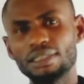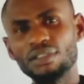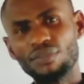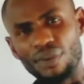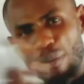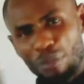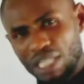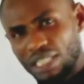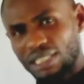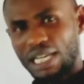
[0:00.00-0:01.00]
the
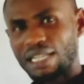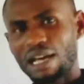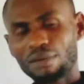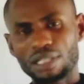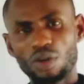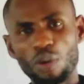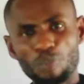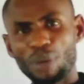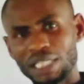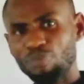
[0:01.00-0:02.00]
family that
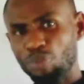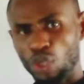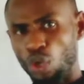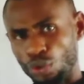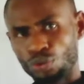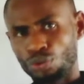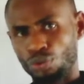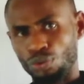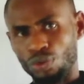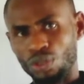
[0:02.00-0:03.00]
compound belongs
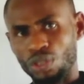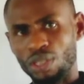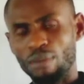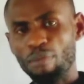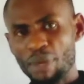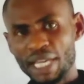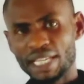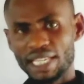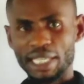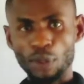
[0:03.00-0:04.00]
to
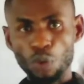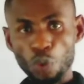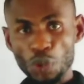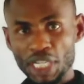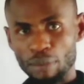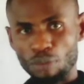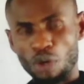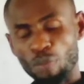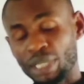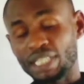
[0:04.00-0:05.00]
make a whole name
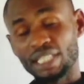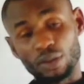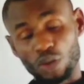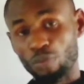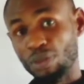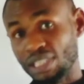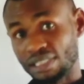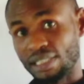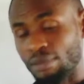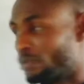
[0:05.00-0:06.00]
or make a
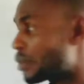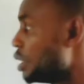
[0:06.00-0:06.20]
complete name.